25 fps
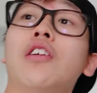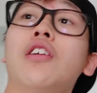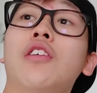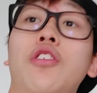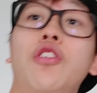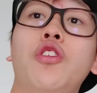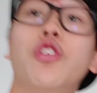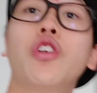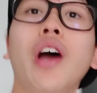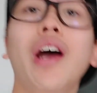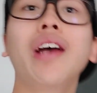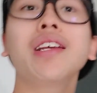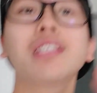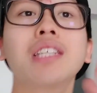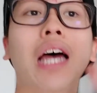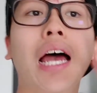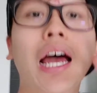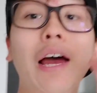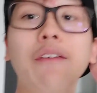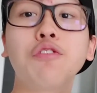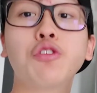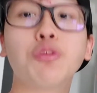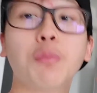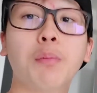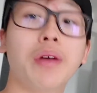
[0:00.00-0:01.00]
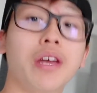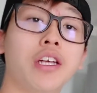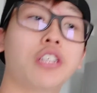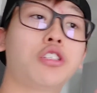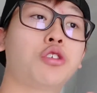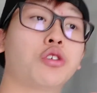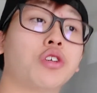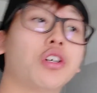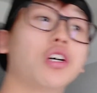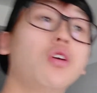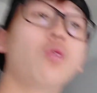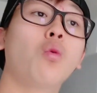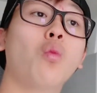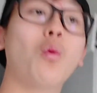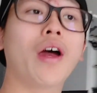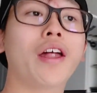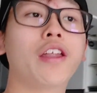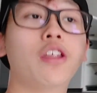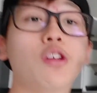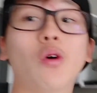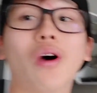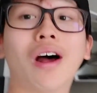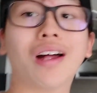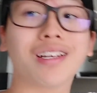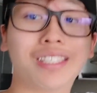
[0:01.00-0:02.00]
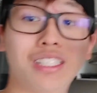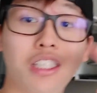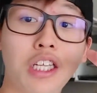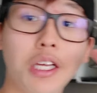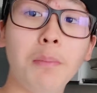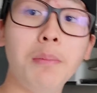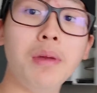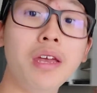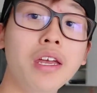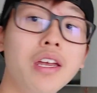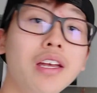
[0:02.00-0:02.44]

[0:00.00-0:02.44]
You guys have to make sure when you are steaming